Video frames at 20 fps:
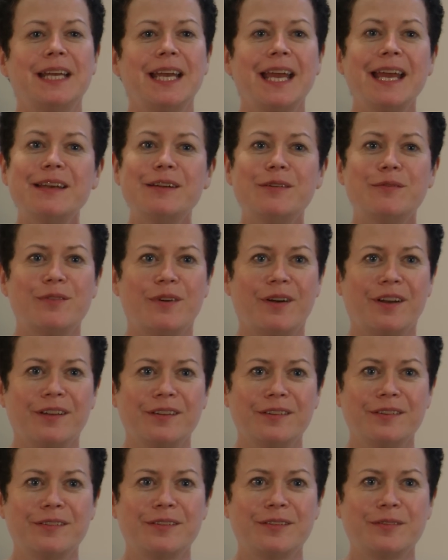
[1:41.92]
in
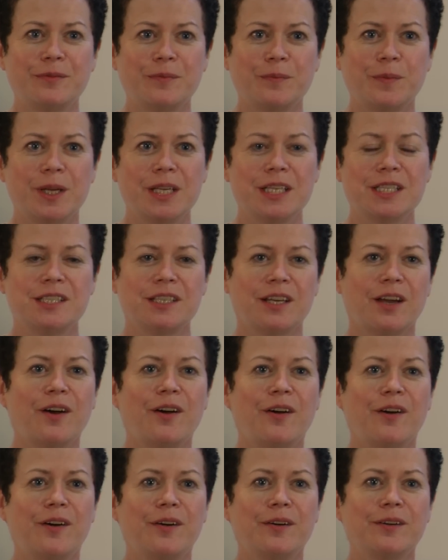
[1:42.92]
advance, which
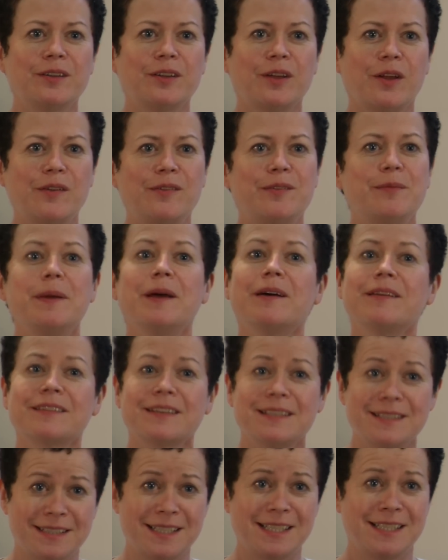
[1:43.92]
are going to be asked
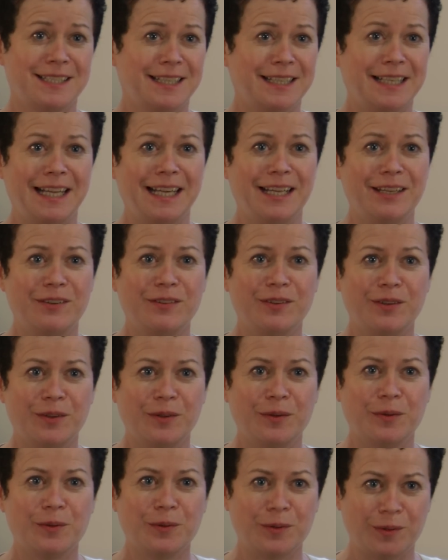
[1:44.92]
consistently
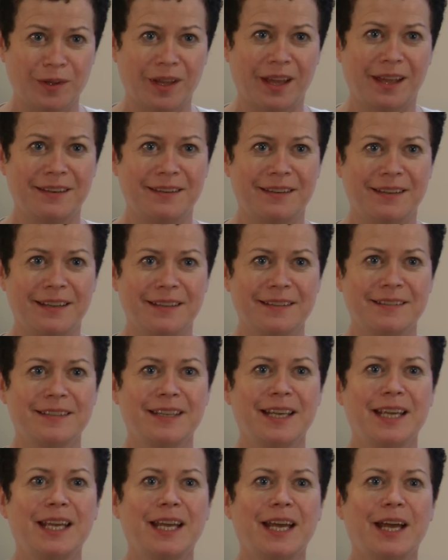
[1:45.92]
to all candidates
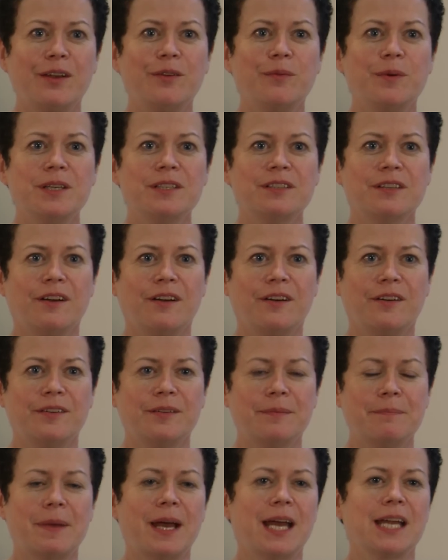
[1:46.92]
and which are
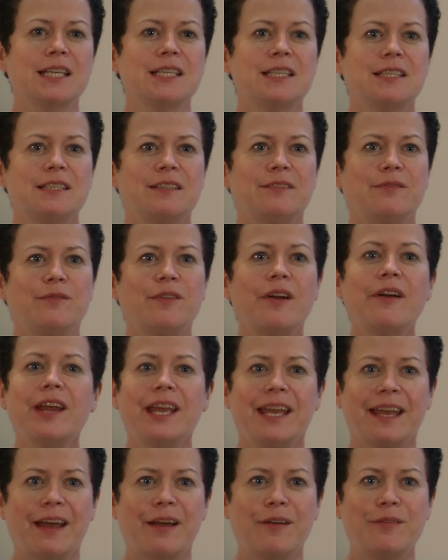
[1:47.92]
matched
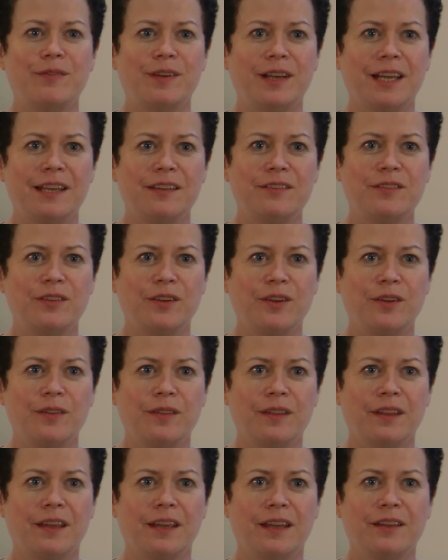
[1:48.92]
very carefully to
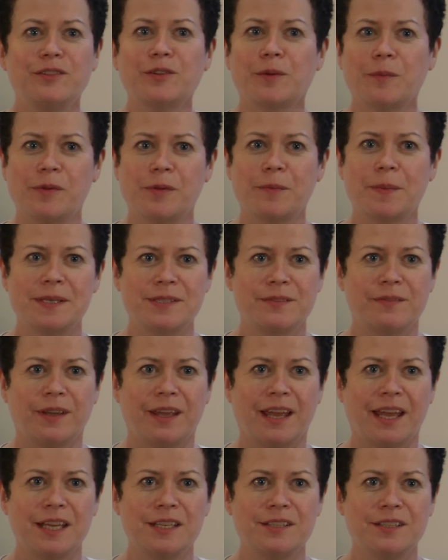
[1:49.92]
the job
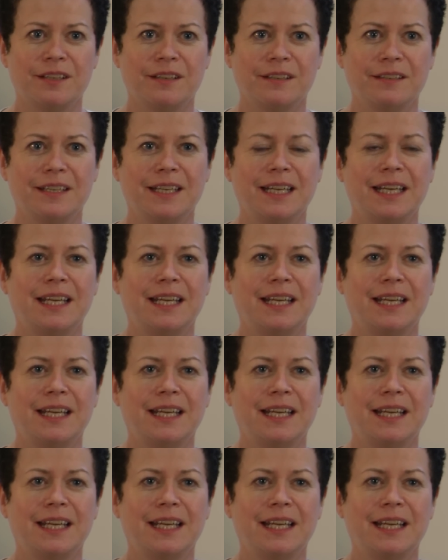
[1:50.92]
specification.